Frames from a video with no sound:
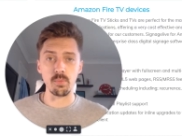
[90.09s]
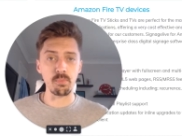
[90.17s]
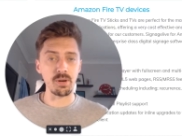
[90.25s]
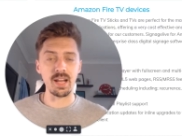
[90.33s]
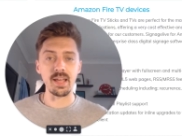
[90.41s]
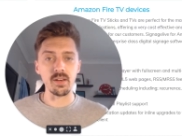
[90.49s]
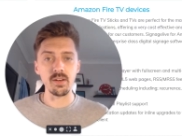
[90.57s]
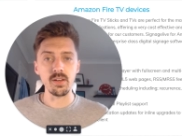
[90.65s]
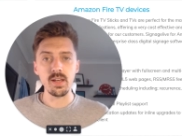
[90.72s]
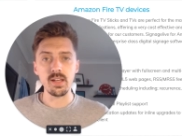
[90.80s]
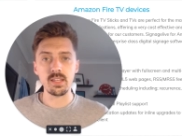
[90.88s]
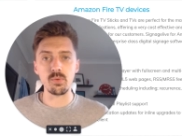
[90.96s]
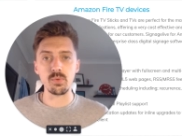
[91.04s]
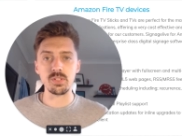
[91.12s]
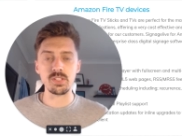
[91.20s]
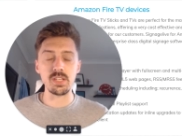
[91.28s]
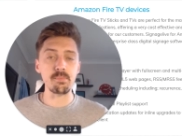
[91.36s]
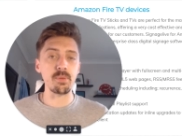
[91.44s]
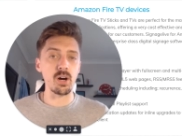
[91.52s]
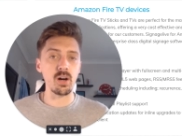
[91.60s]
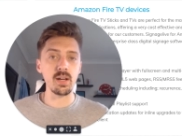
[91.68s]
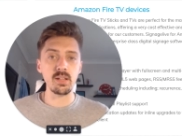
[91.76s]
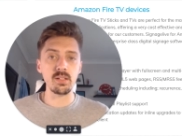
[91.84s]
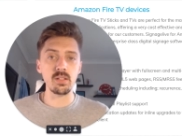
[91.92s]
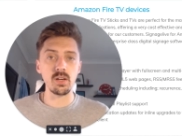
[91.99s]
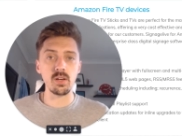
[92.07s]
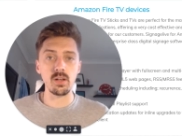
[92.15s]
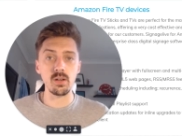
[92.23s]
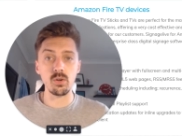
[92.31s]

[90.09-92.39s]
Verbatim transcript: player that would sit behind uh,